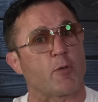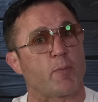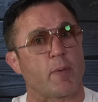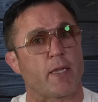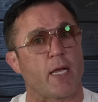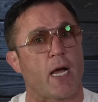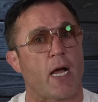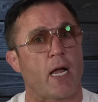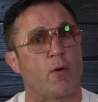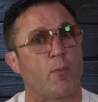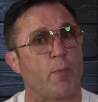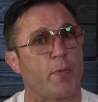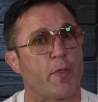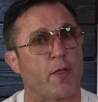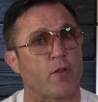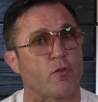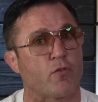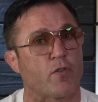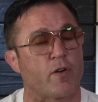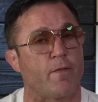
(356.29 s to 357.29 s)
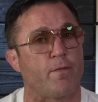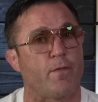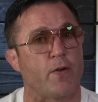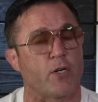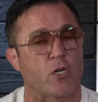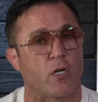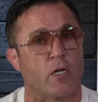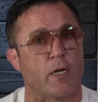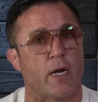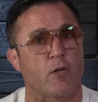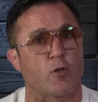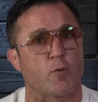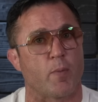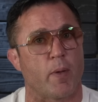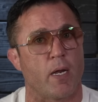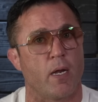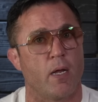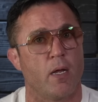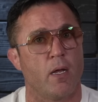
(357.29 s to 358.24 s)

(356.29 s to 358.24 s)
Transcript: but I don't think there's an official announcement.